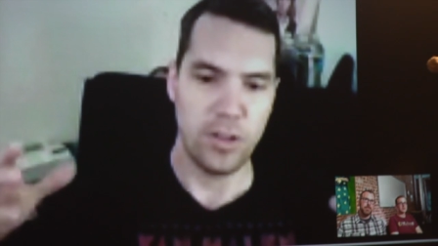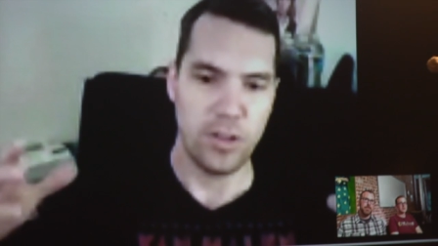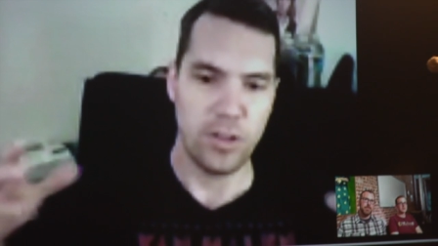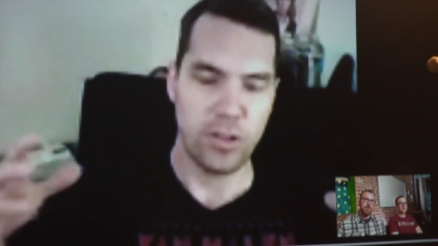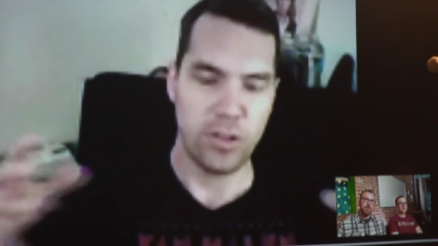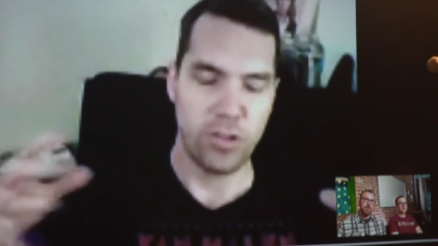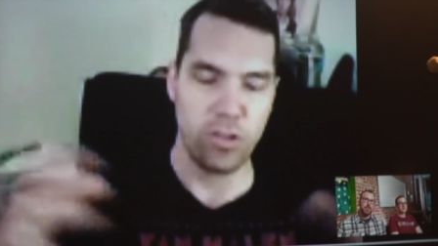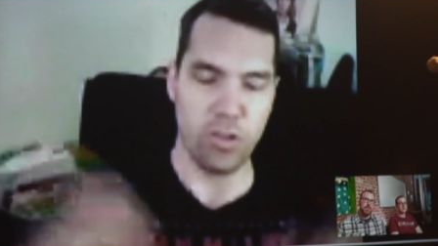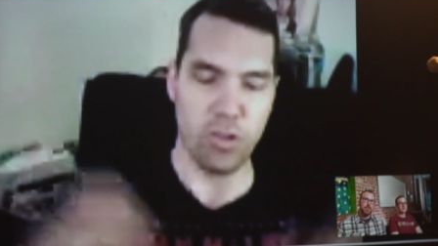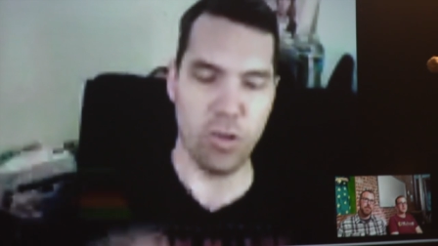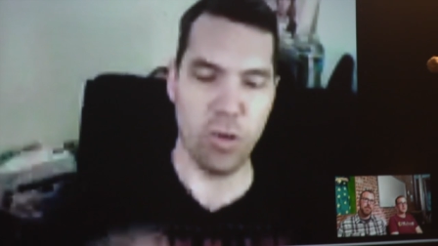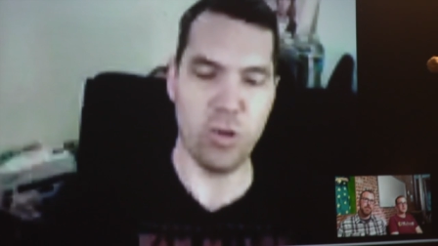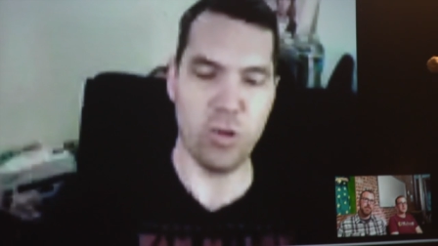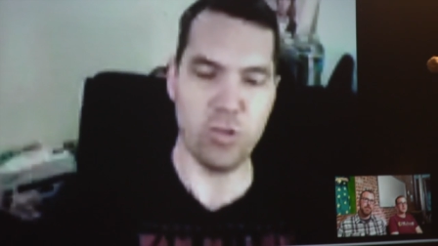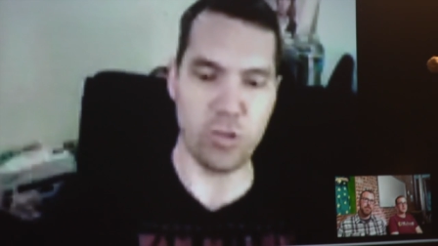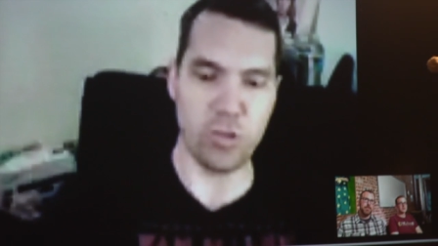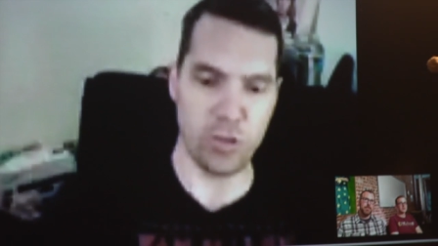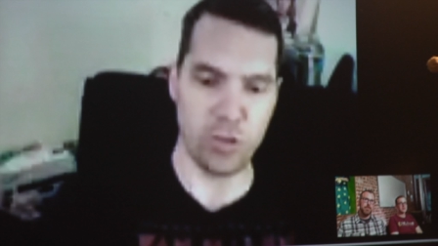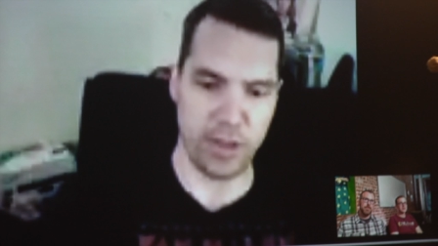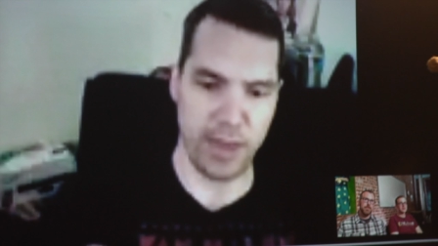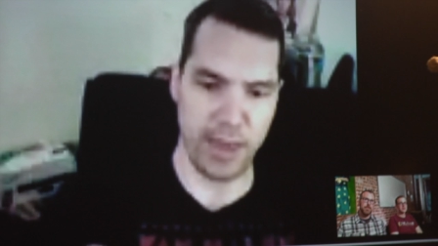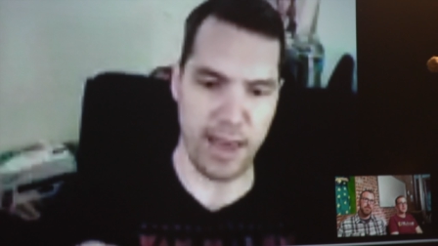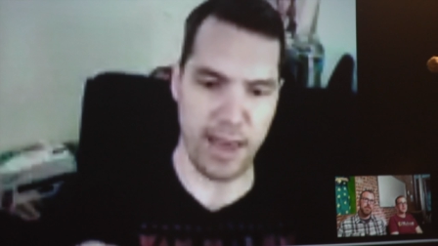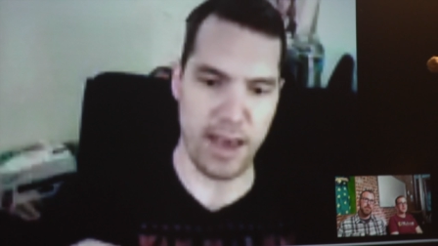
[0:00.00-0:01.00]

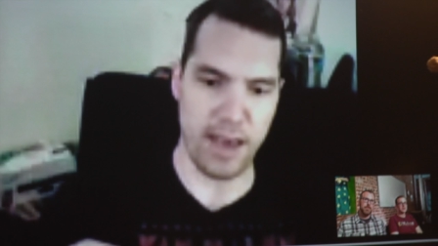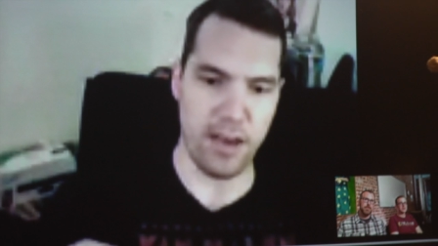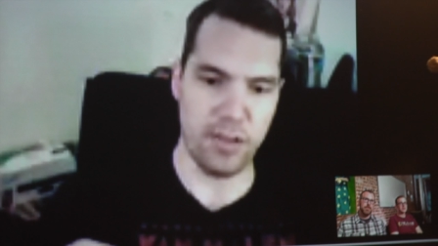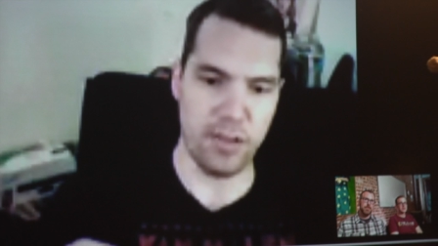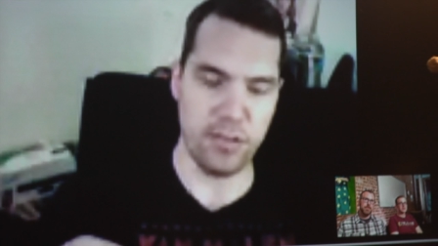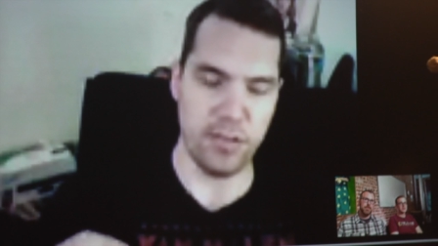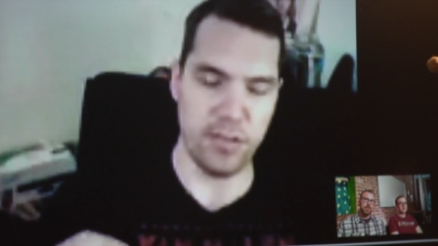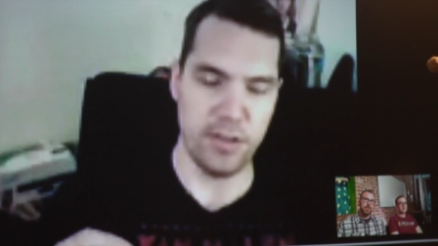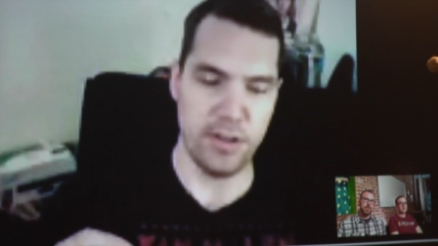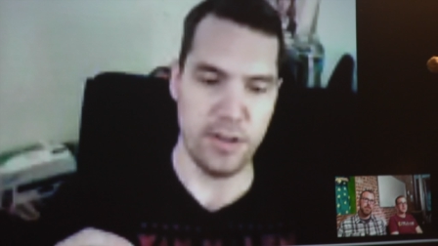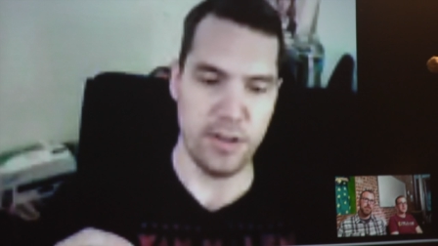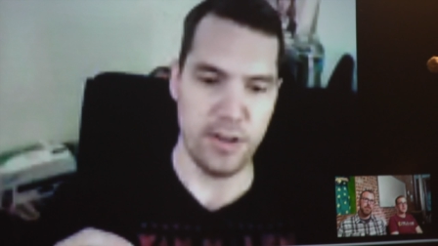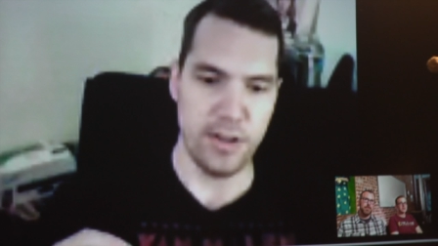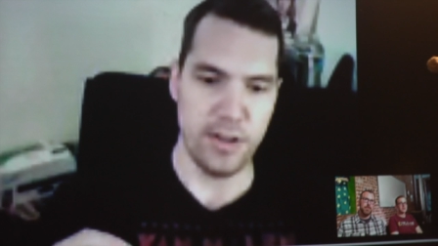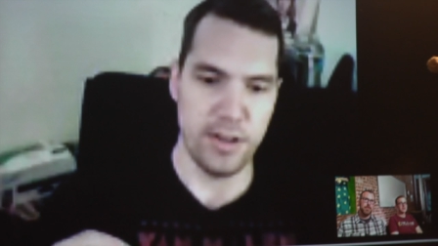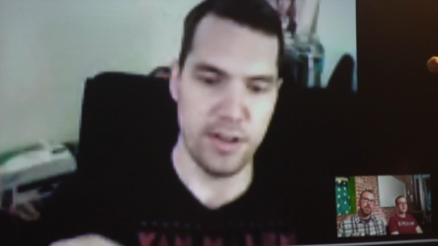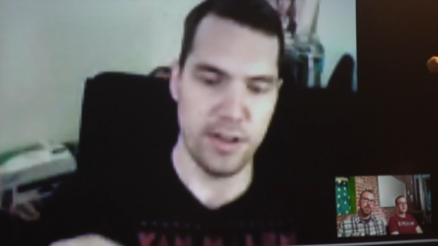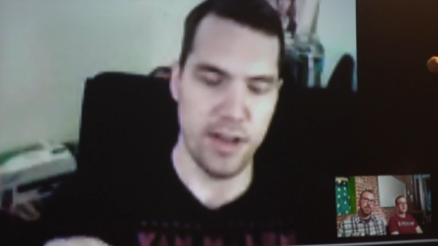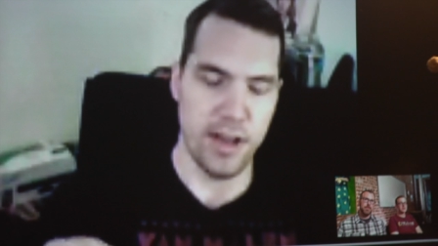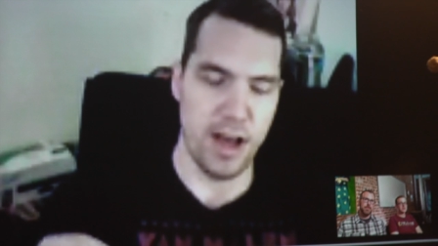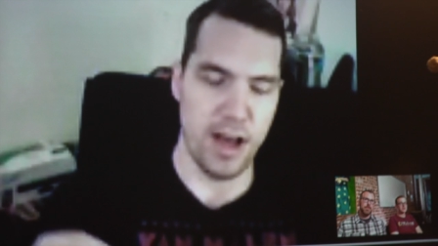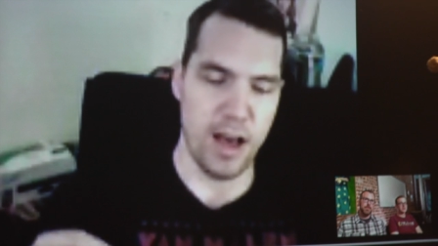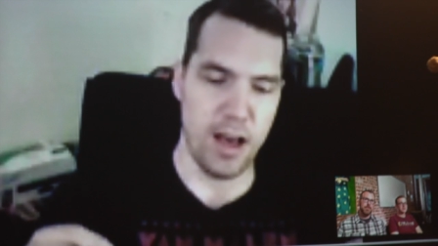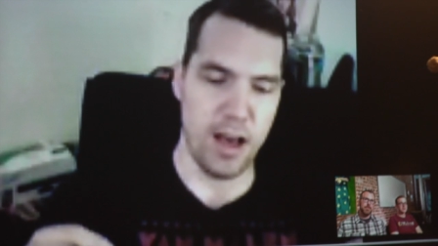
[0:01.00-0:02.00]
soldier count.
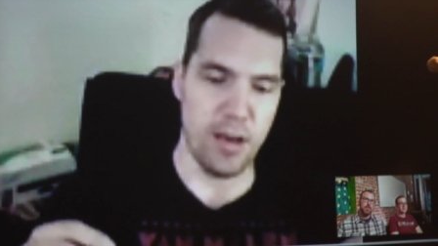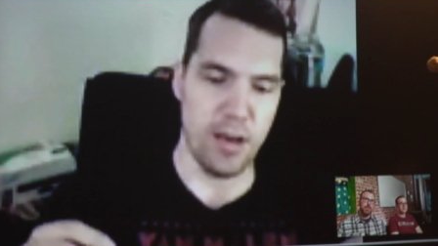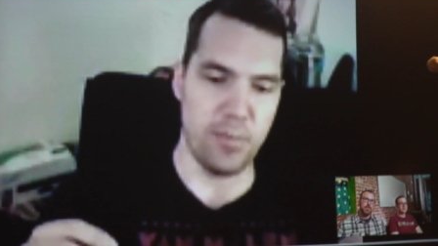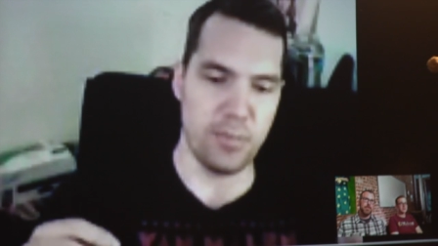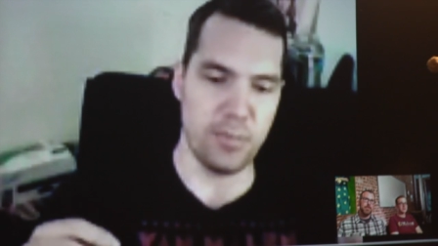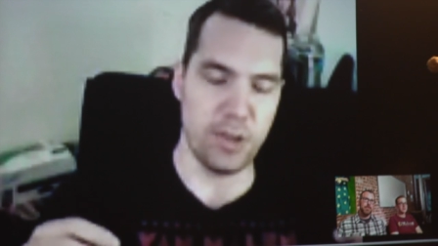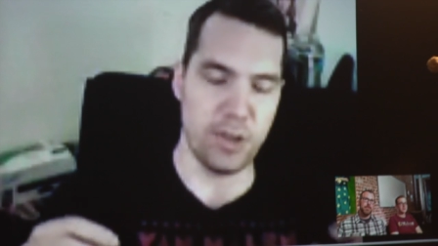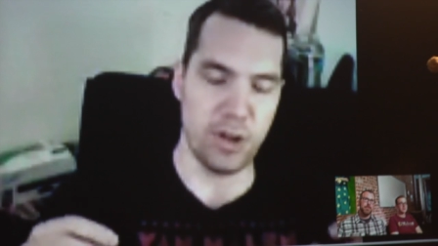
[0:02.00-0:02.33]
Um,